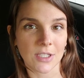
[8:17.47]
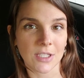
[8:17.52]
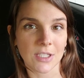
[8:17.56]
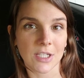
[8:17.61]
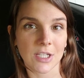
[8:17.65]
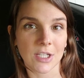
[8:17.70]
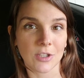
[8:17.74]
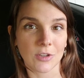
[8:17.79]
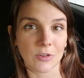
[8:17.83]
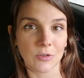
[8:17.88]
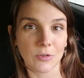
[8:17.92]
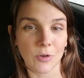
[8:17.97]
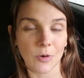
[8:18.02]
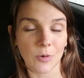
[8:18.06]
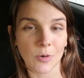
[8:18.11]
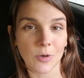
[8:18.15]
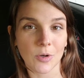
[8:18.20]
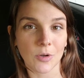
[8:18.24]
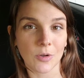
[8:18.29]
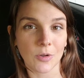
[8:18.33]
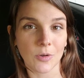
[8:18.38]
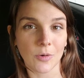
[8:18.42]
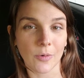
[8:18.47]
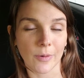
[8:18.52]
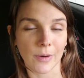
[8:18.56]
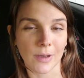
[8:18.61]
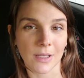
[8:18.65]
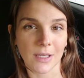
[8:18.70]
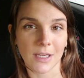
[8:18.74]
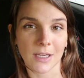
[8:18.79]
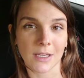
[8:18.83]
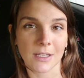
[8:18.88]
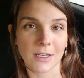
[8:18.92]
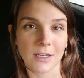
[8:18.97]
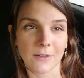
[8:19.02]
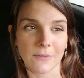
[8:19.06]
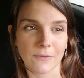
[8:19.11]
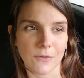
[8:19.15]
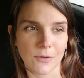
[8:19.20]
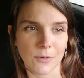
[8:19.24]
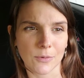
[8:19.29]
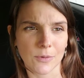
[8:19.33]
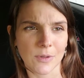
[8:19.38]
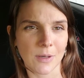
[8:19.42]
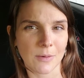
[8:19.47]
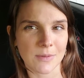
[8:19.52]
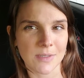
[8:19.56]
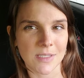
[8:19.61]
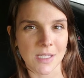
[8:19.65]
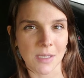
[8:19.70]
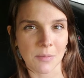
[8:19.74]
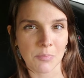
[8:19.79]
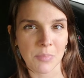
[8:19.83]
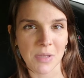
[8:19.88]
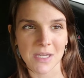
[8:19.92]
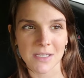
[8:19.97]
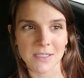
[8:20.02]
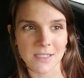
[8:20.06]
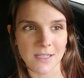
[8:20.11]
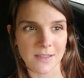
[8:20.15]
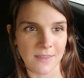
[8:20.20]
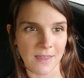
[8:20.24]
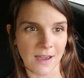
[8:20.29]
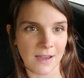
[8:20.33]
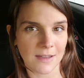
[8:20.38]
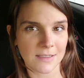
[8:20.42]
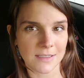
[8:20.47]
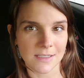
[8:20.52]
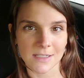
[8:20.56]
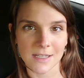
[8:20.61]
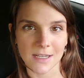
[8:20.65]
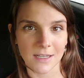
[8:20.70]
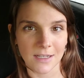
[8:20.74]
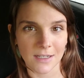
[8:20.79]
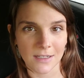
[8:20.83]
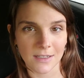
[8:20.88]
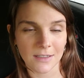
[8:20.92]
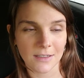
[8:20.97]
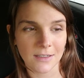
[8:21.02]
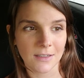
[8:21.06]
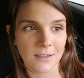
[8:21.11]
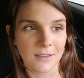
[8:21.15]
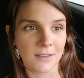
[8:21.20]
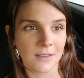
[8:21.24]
eating local organic food that was like picked that day.